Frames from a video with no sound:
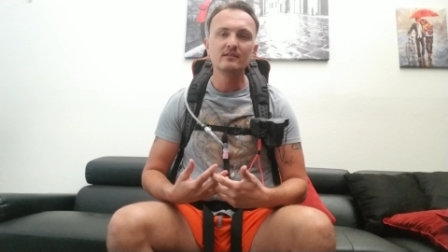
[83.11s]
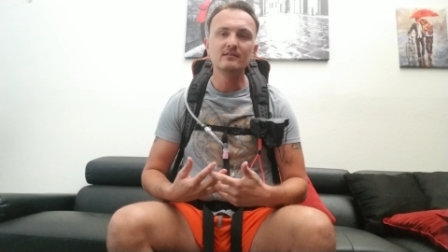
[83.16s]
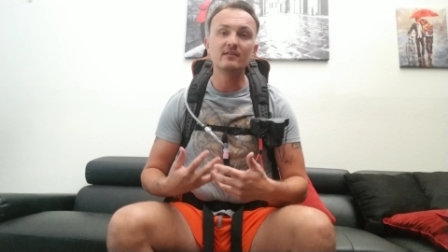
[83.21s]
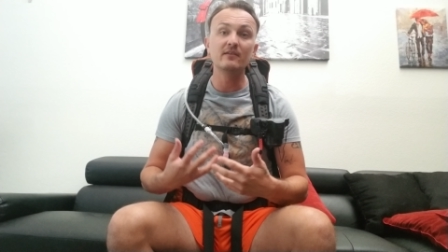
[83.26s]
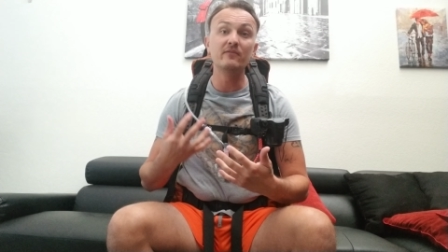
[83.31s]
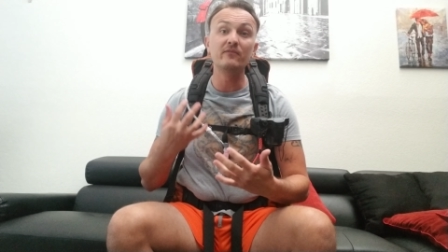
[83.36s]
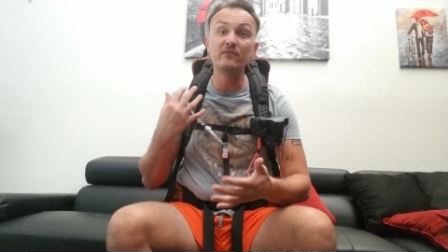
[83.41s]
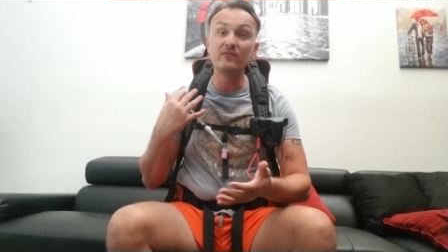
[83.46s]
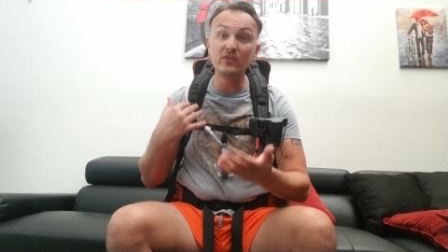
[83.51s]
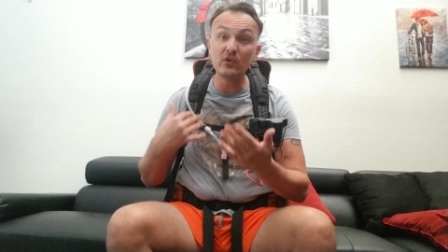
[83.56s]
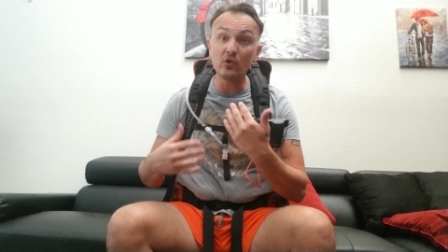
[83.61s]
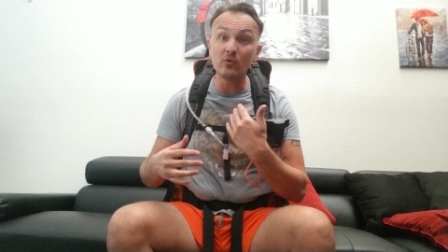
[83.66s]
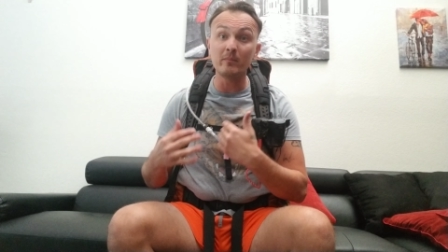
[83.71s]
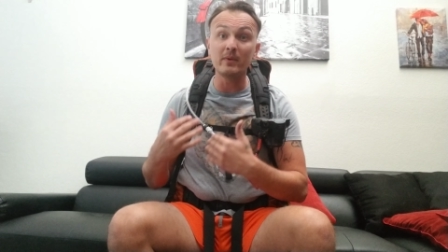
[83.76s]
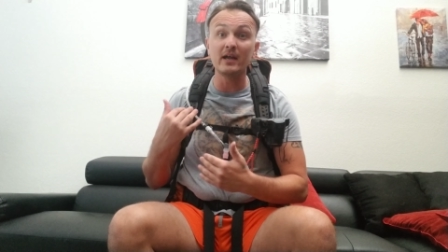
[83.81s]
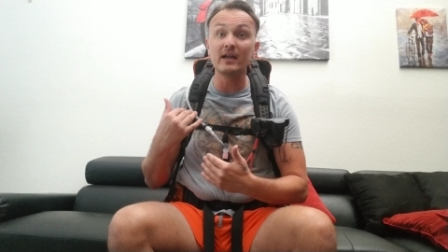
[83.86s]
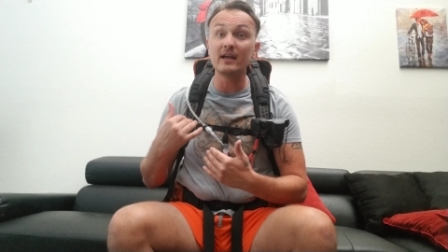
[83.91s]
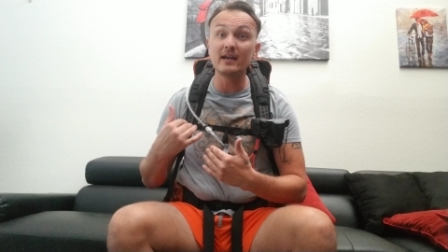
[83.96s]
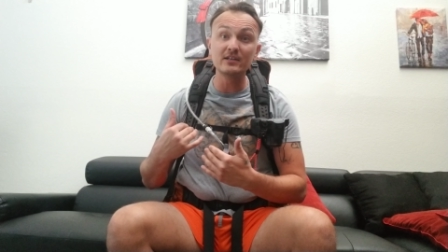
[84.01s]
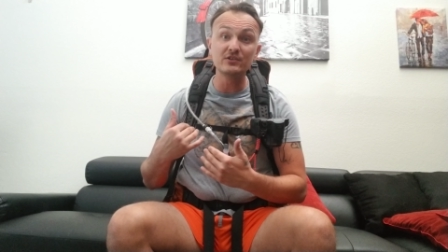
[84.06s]
to fill
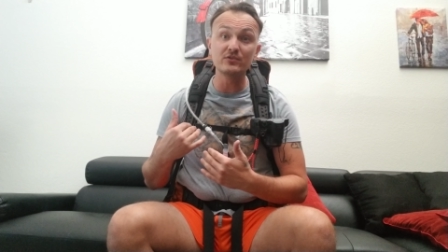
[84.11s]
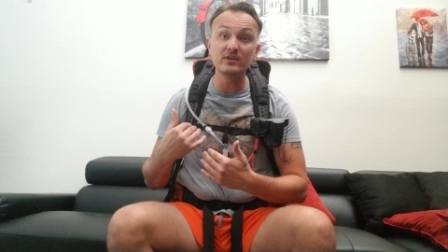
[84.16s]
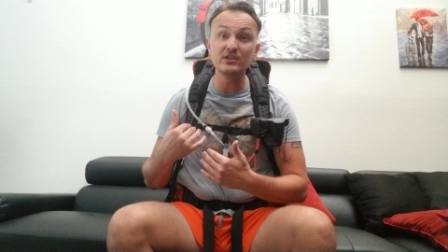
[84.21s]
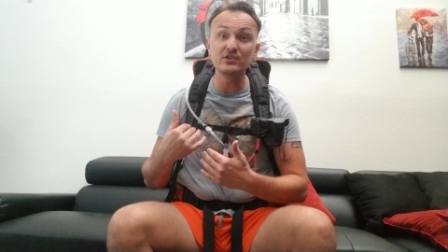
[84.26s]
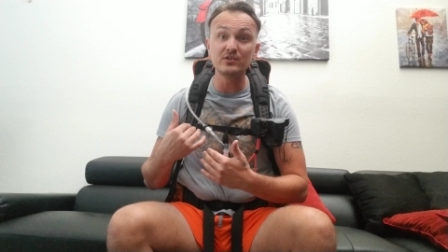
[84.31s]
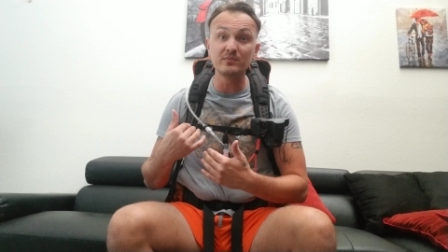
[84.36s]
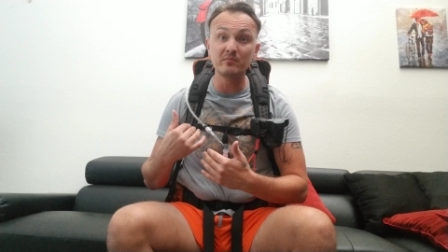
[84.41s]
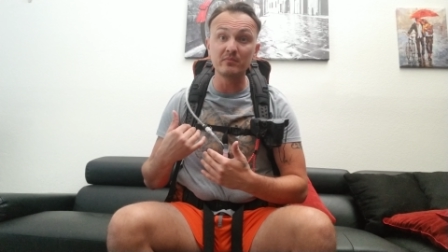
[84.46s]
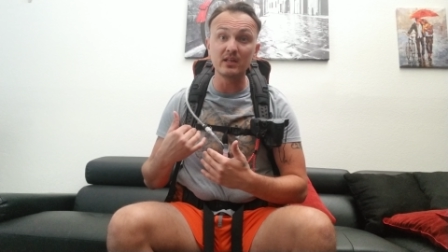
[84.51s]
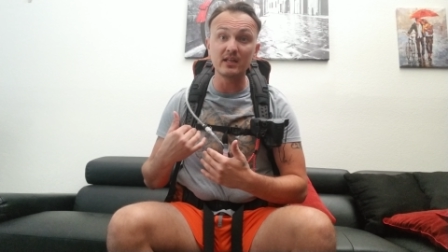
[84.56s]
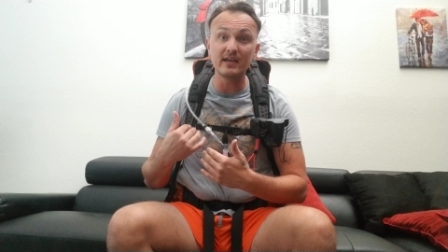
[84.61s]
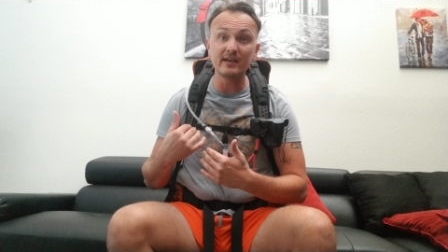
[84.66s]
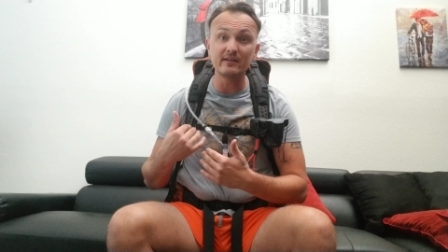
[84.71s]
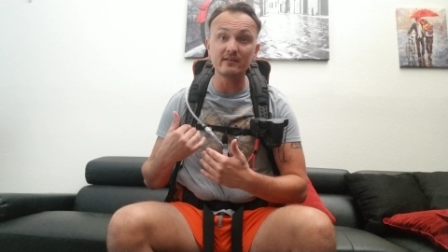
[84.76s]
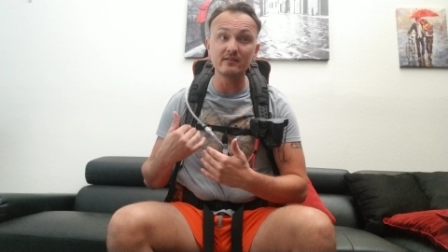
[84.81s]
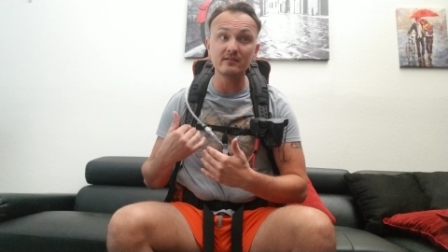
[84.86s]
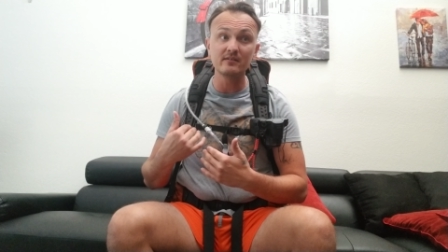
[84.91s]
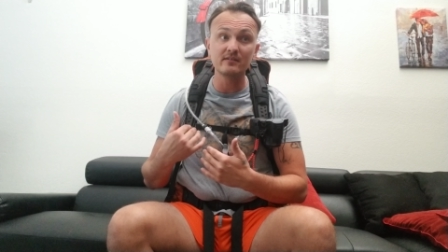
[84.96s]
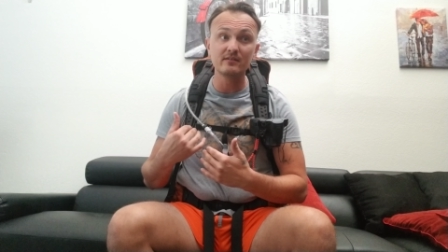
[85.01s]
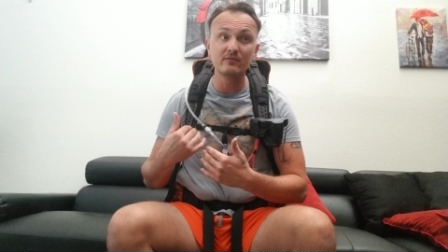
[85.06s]
my hydration
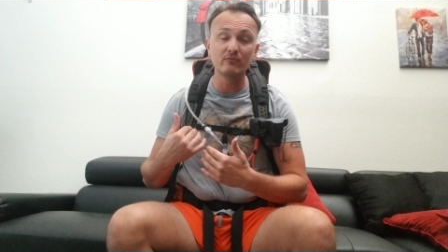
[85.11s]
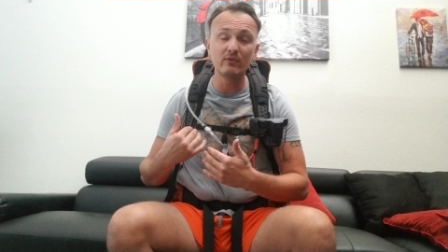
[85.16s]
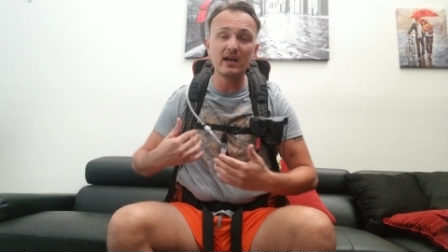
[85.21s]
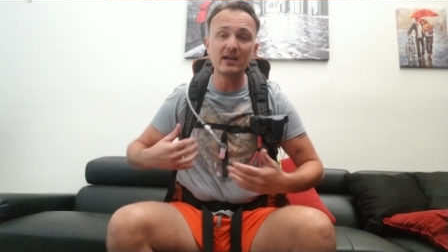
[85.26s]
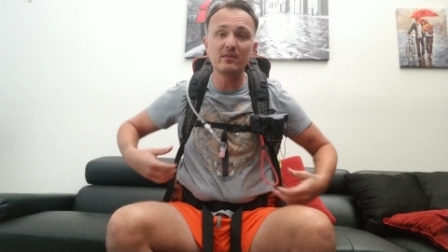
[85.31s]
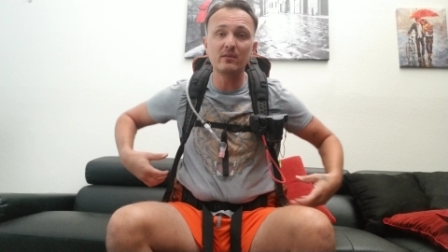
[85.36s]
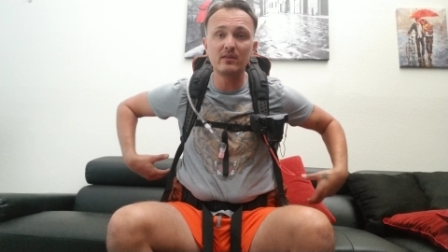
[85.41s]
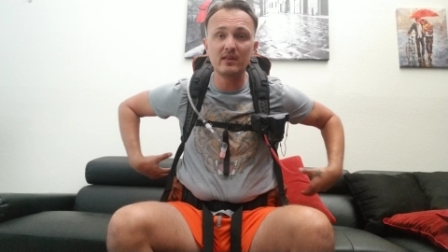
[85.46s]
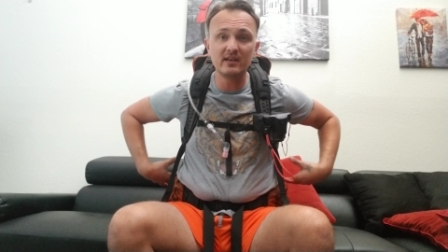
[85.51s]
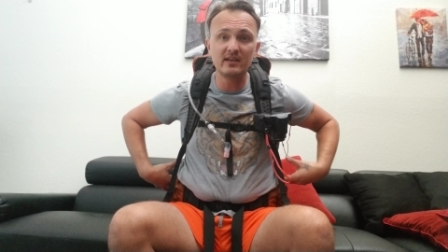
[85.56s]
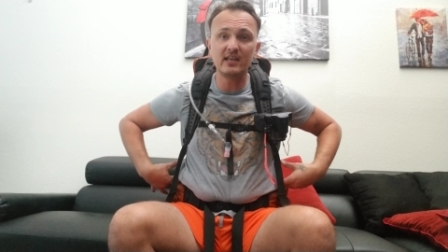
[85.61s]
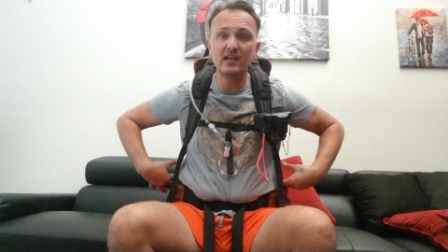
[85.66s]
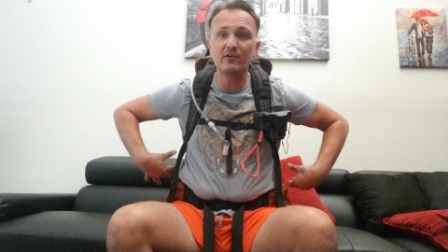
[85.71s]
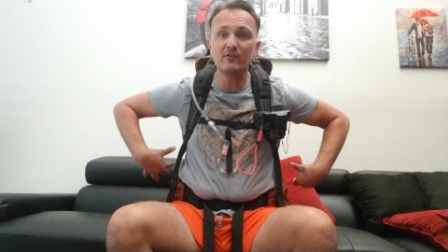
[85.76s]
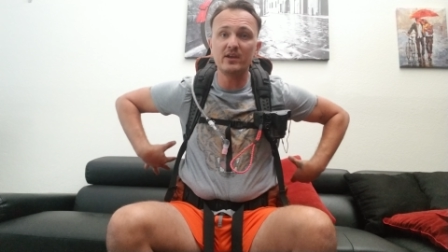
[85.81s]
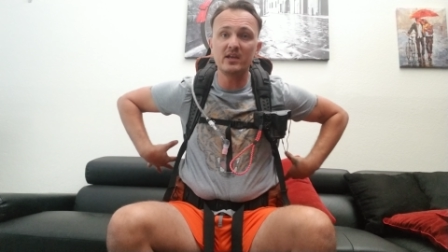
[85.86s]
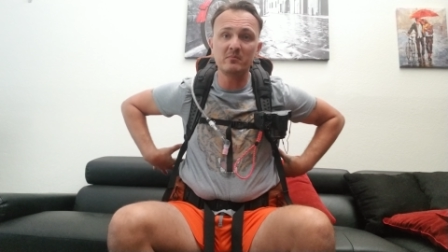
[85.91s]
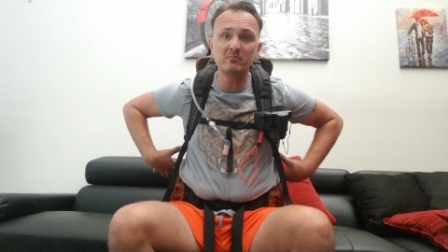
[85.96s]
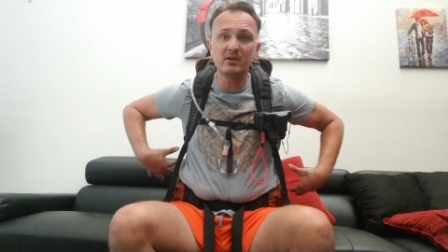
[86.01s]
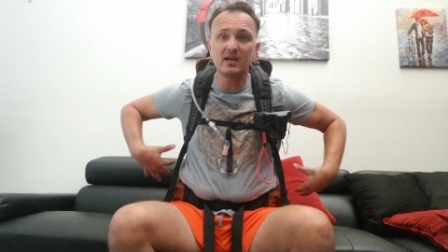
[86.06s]
bladder rather than
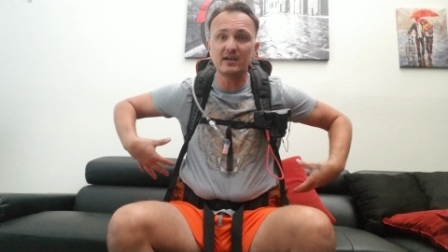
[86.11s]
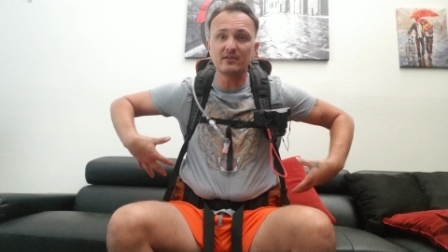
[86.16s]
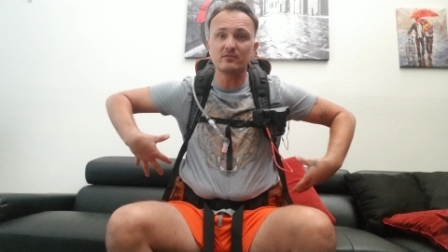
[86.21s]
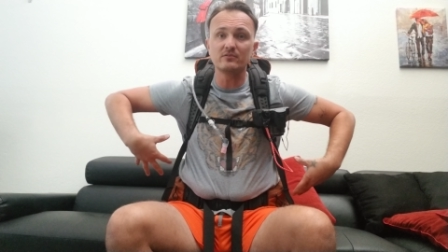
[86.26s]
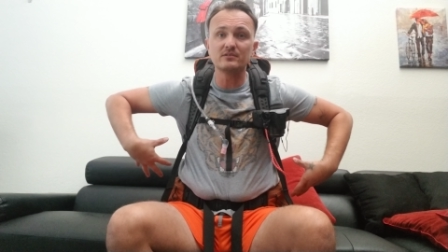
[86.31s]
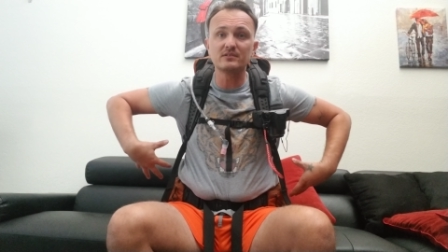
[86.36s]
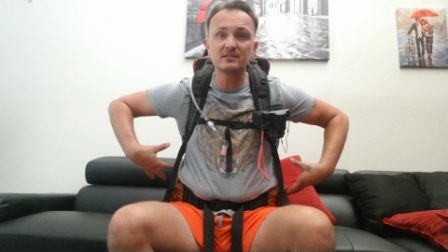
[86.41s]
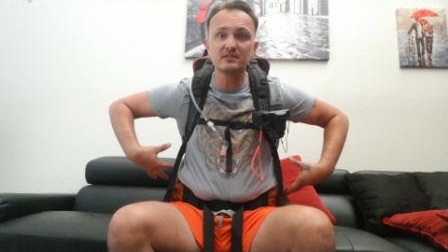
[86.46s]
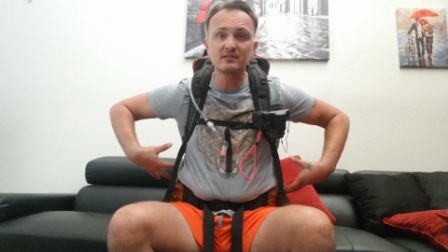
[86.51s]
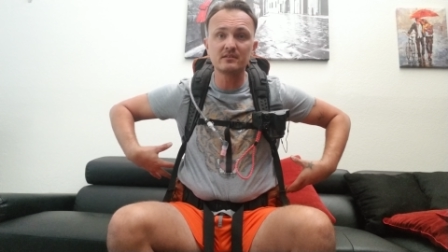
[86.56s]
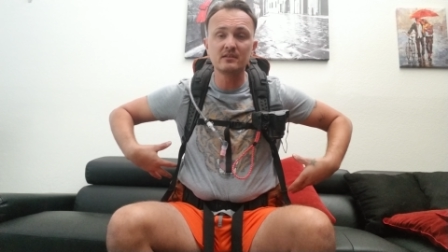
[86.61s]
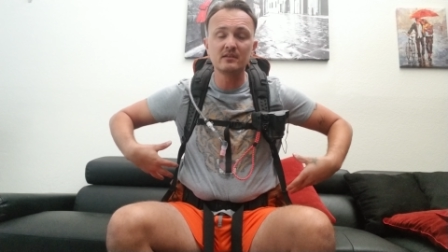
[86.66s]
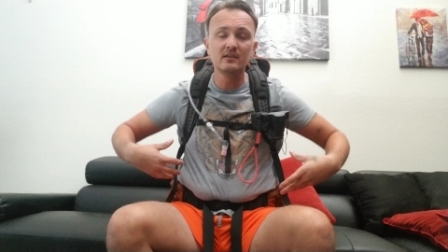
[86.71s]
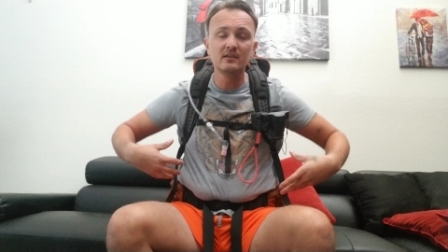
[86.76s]
carrying bottles,